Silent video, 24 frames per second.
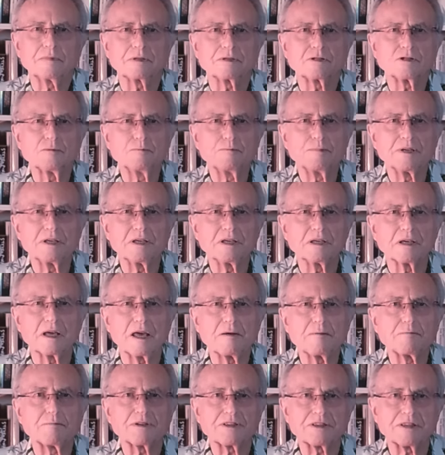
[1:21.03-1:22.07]
to be
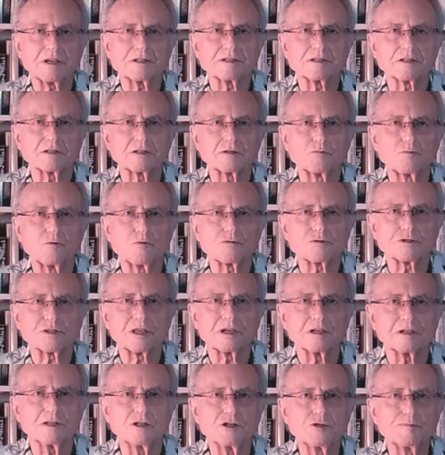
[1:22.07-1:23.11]
empathetic towards
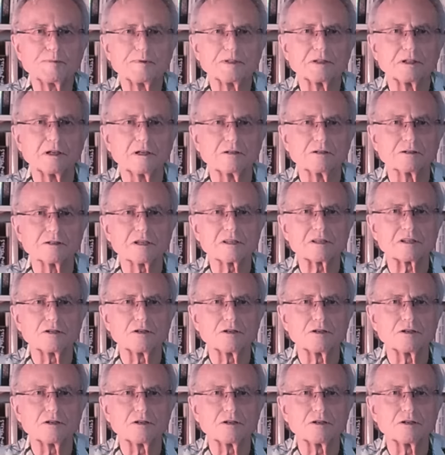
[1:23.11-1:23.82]
their human owners,